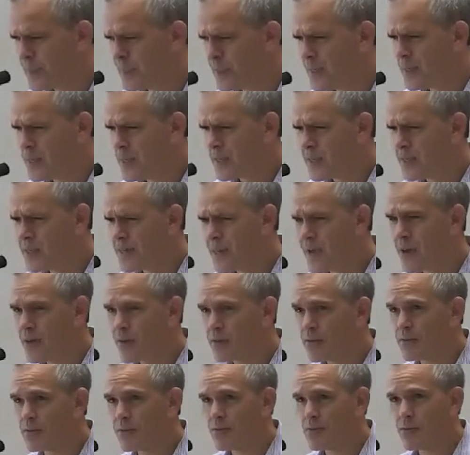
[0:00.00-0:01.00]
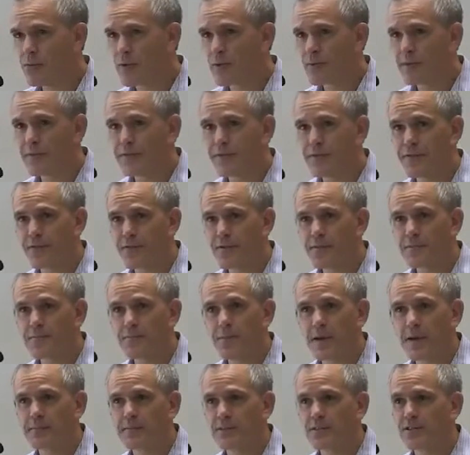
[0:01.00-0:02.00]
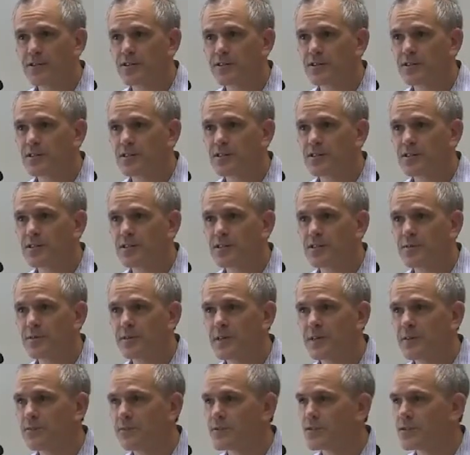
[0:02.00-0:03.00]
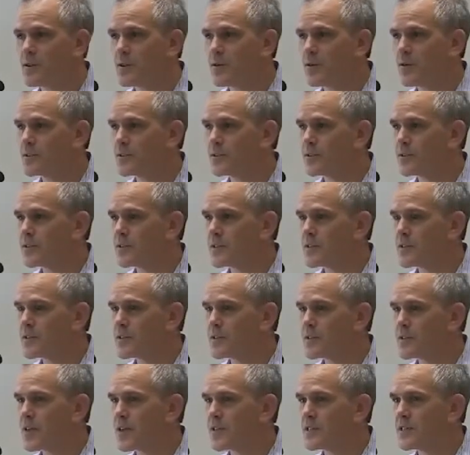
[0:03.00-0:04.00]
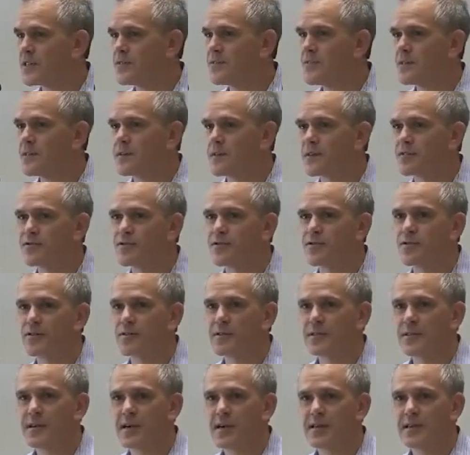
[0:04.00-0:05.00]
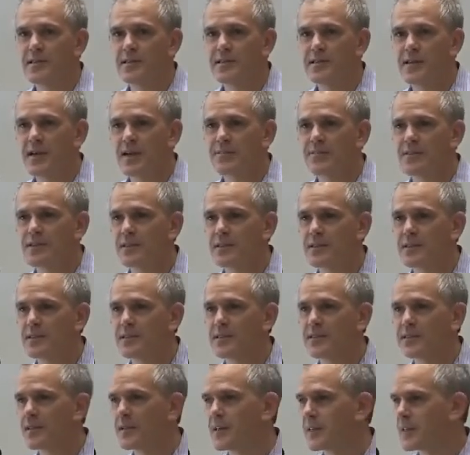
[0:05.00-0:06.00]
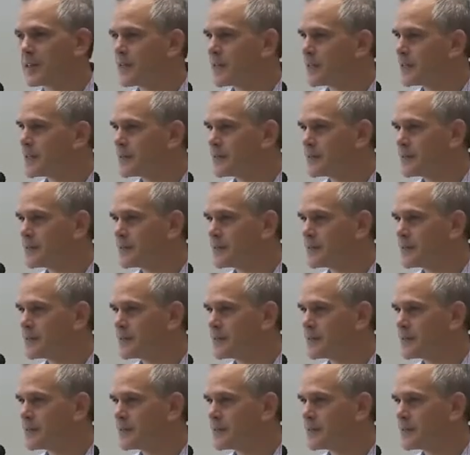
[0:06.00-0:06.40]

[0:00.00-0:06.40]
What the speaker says: Now, when we first published the GBD results in the scientific literature in 97 and